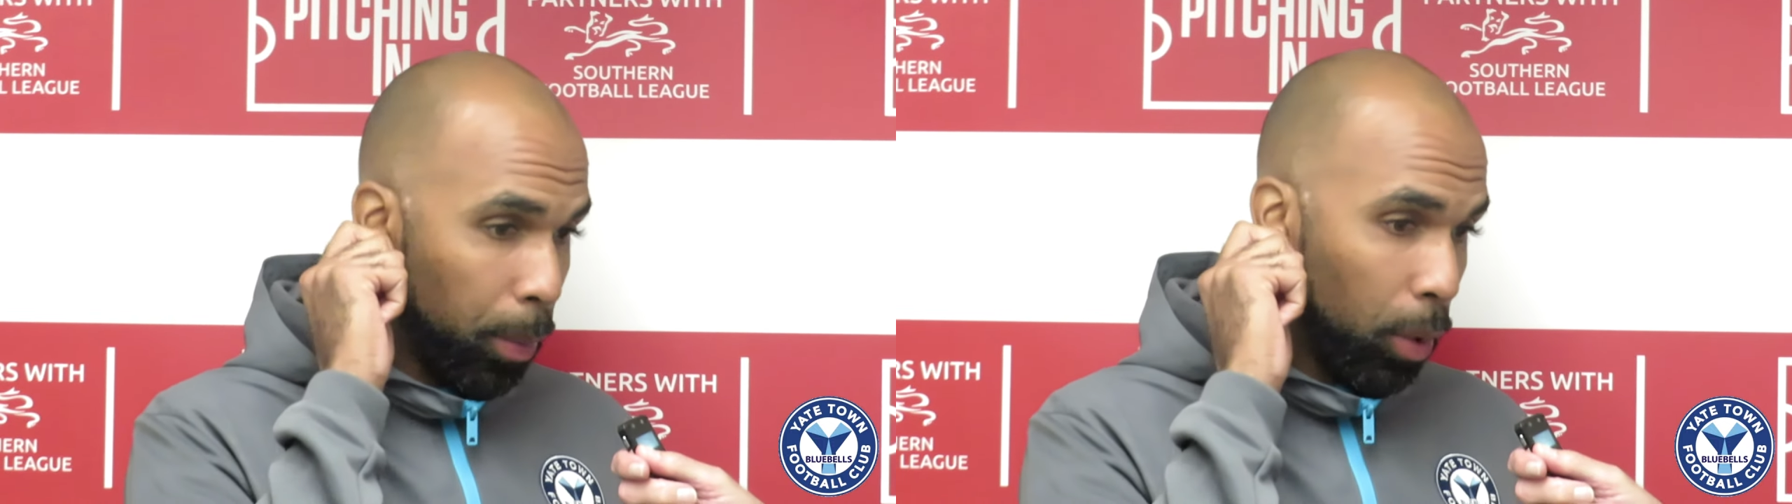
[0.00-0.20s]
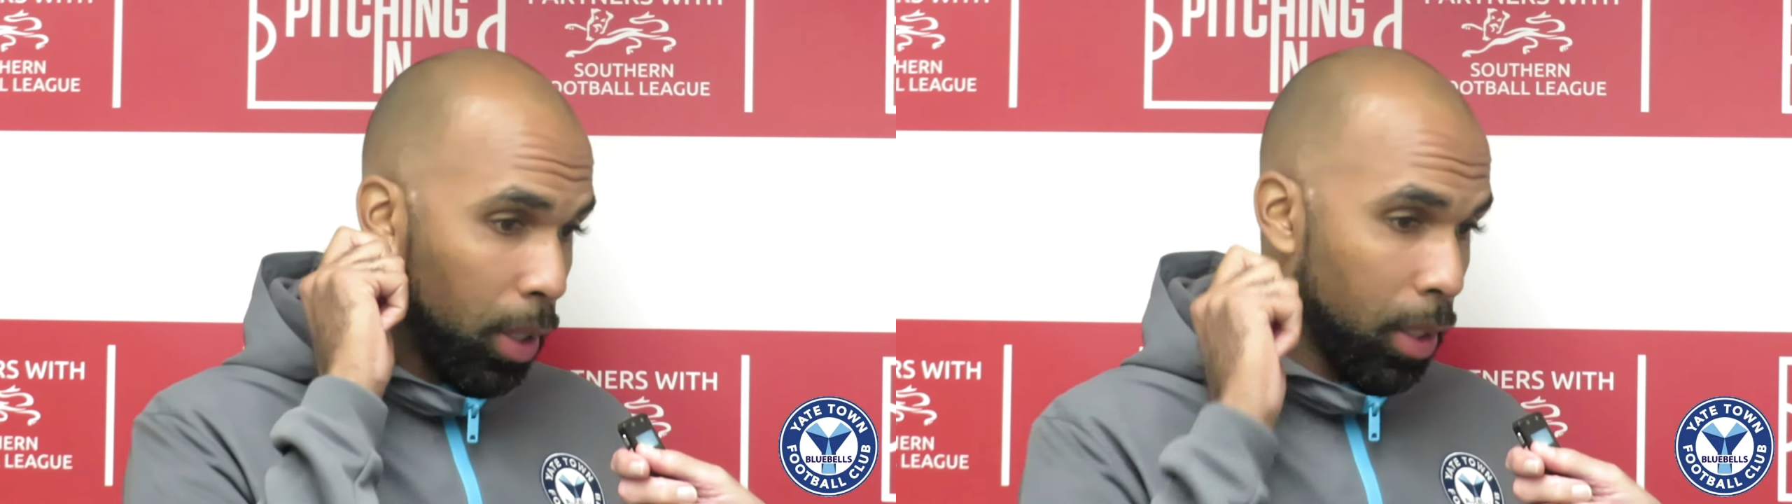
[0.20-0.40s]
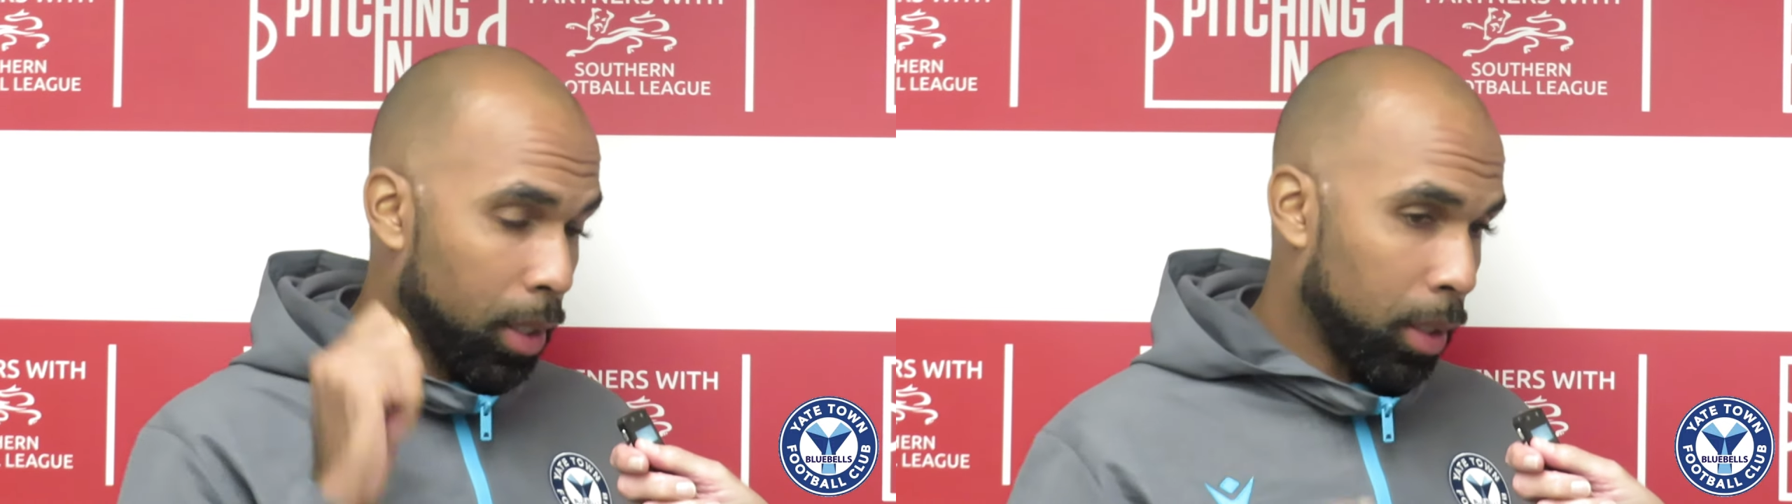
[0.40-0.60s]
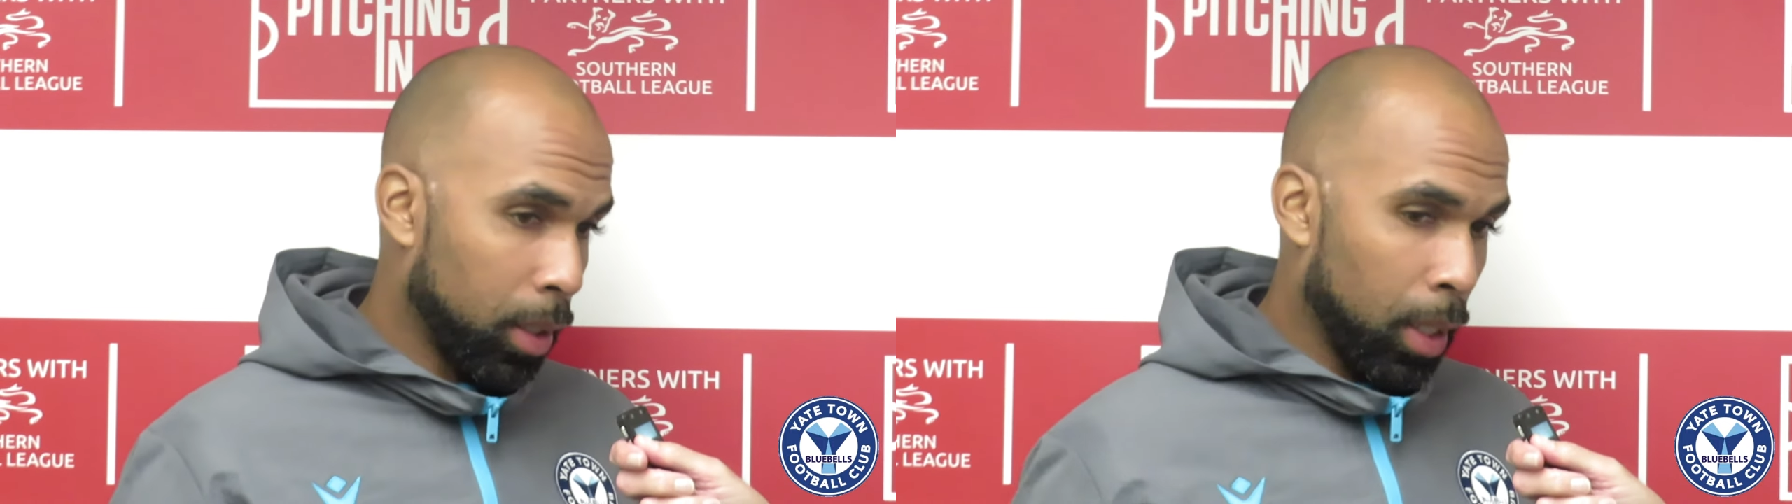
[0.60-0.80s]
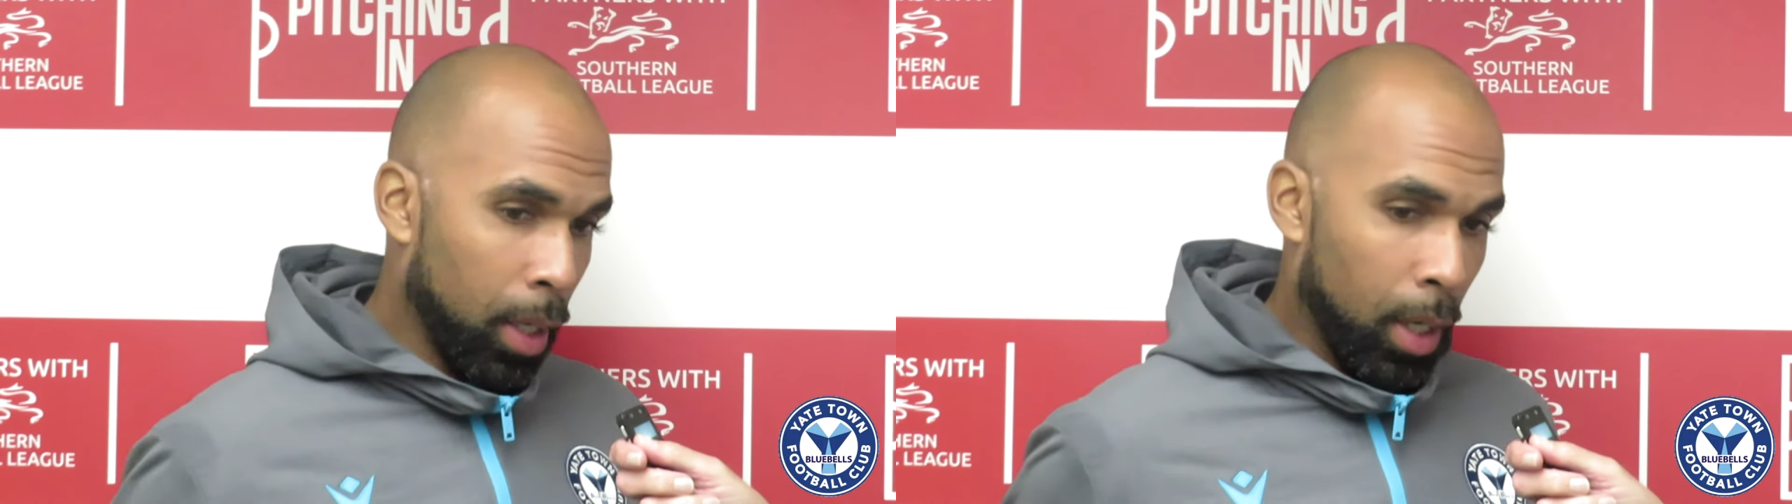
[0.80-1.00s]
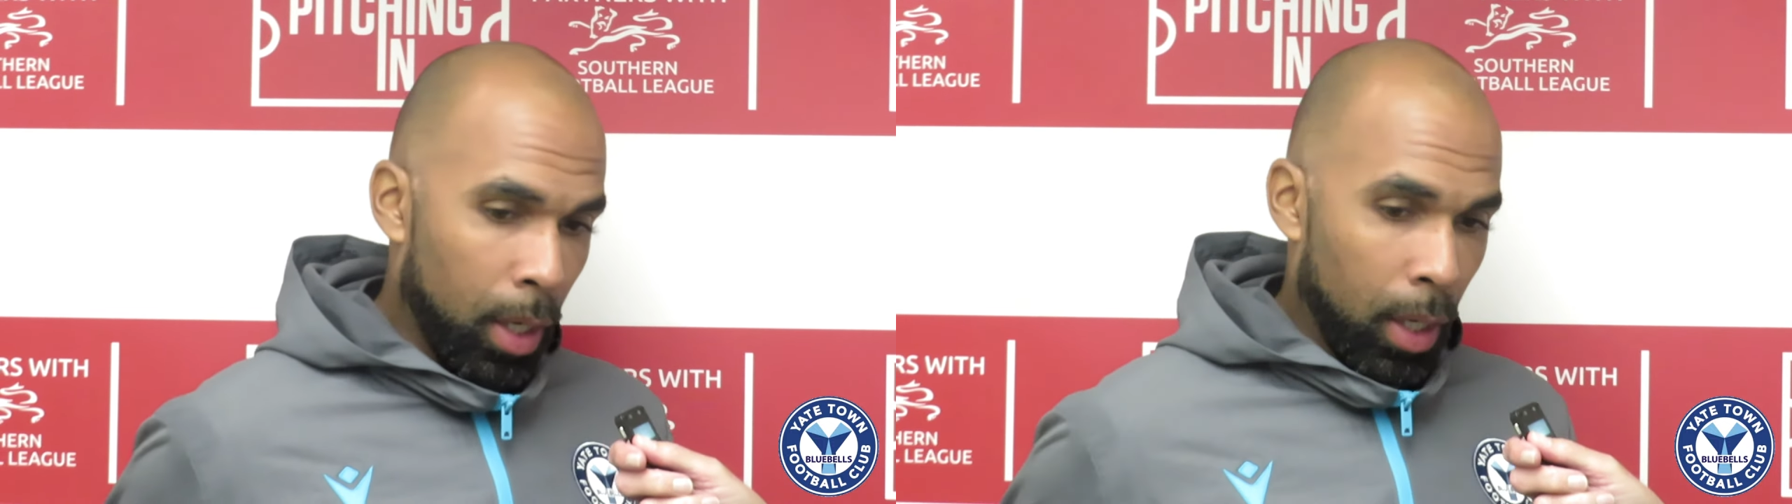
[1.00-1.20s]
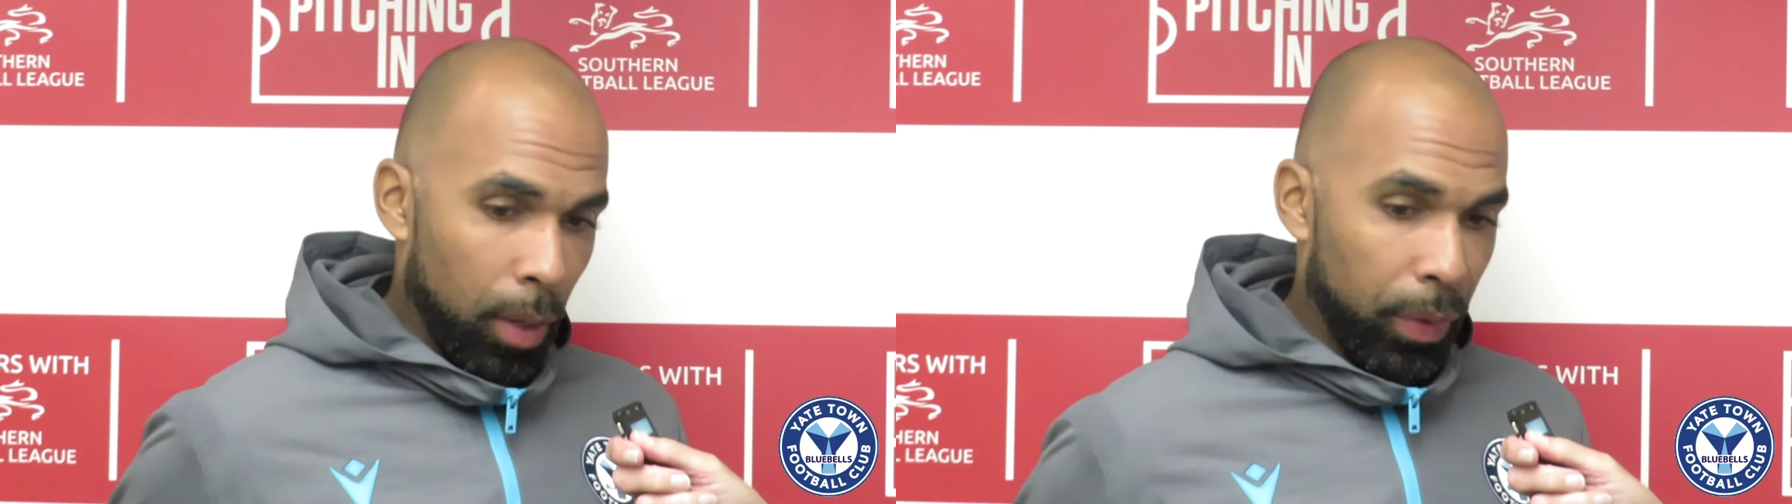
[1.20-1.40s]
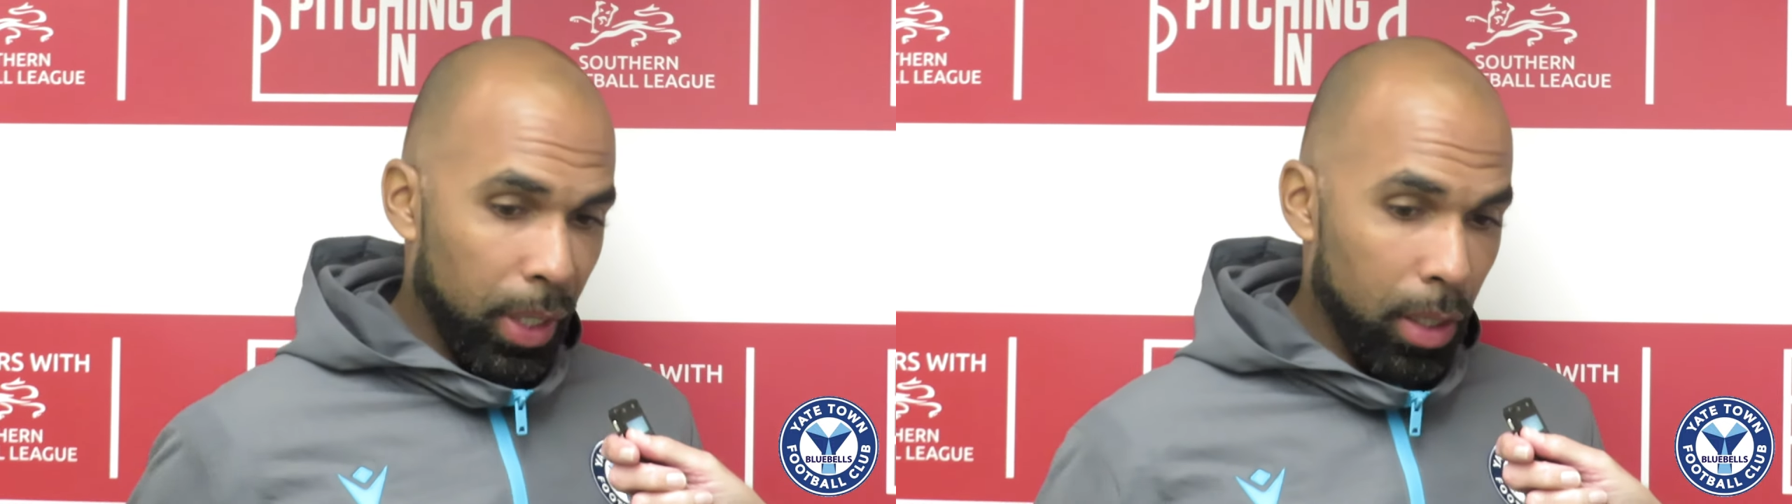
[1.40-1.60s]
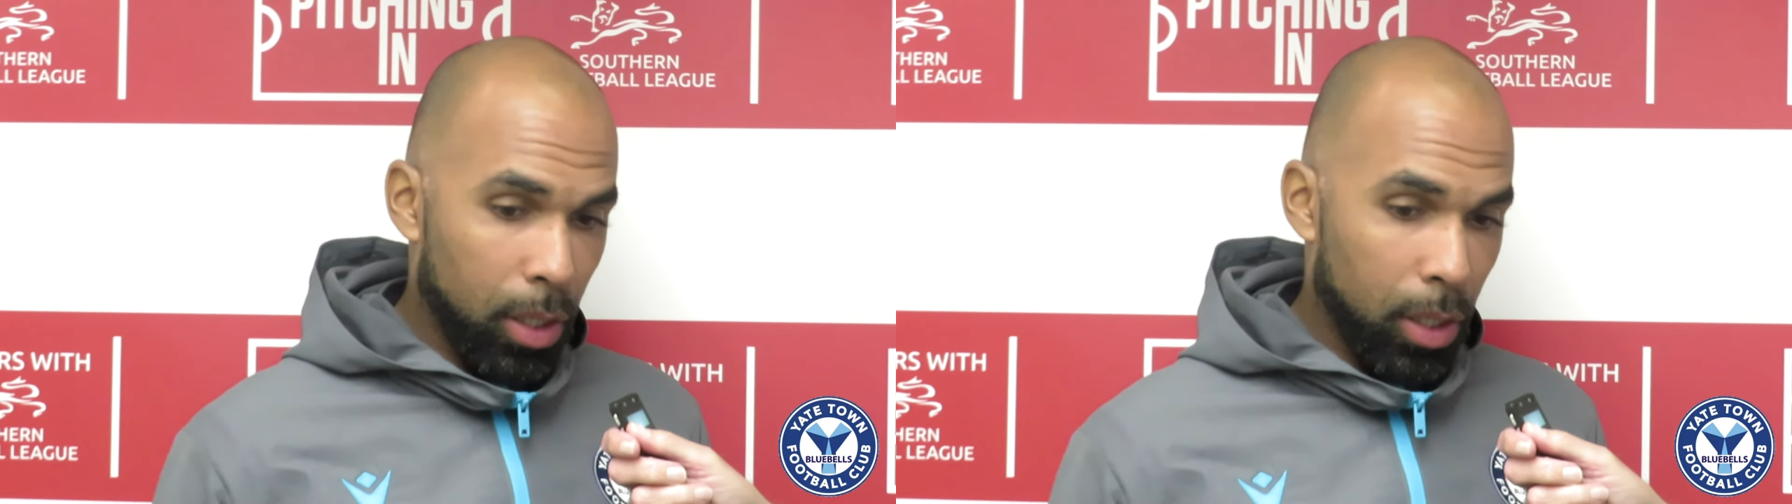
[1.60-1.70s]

points and I think in